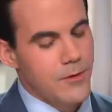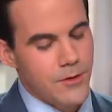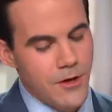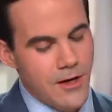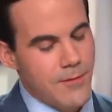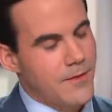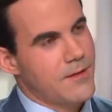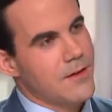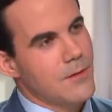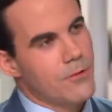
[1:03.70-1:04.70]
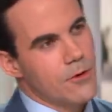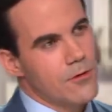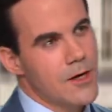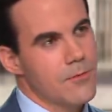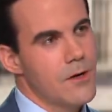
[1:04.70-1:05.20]
were talking about this on the
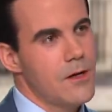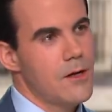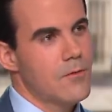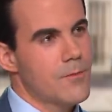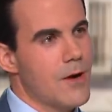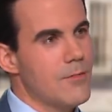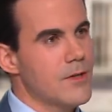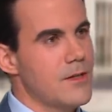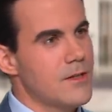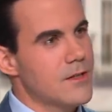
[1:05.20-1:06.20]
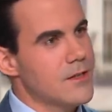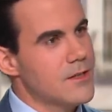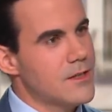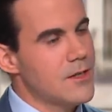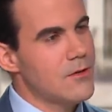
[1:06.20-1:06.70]
program. Republicans
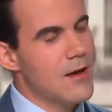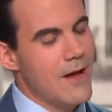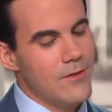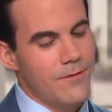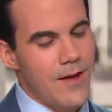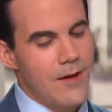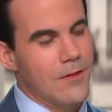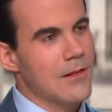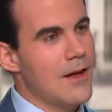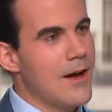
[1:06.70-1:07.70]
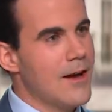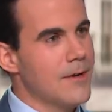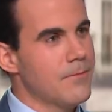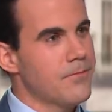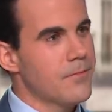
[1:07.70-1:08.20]
still haven't found the
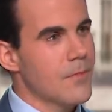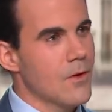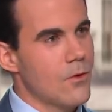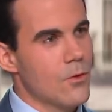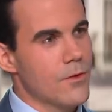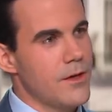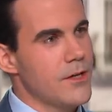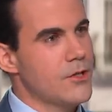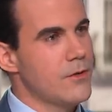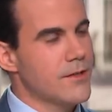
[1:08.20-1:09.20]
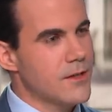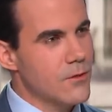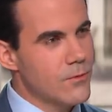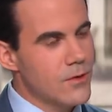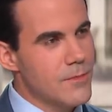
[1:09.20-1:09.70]
line or the issue that's going
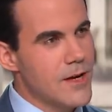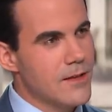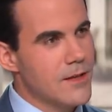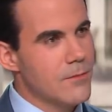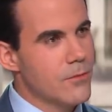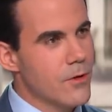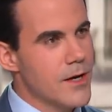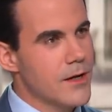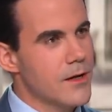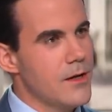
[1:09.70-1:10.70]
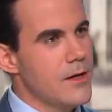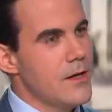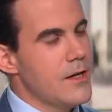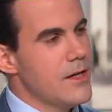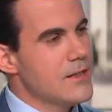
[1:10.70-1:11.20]
to really make them break.
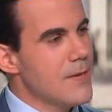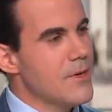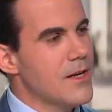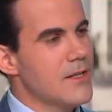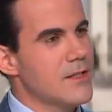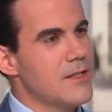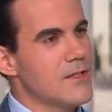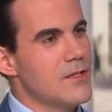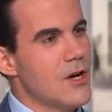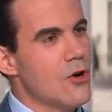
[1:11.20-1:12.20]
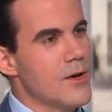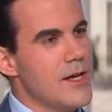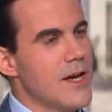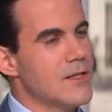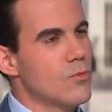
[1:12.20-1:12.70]
Is that because they just know
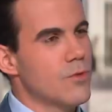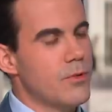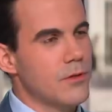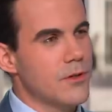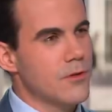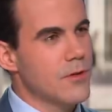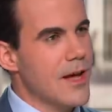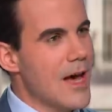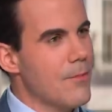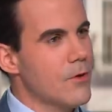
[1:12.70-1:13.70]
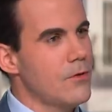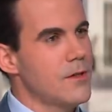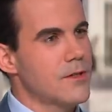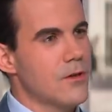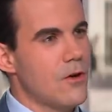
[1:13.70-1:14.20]
he has more political capital?
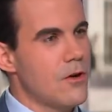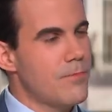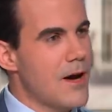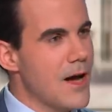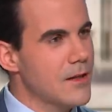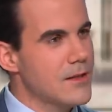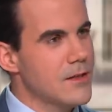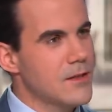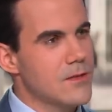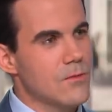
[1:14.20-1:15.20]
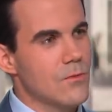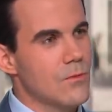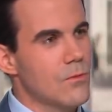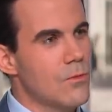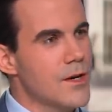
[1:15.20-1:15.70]
Is it all politics?
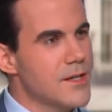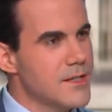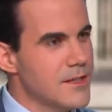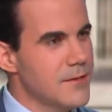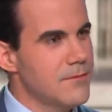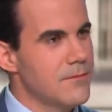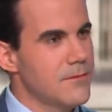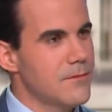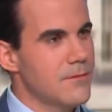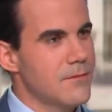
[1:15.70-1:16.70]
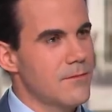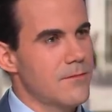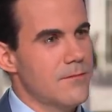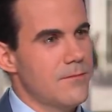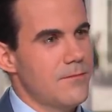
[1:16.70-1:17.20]
What is it? You
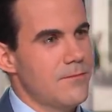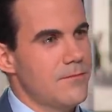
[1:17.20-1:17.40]
know,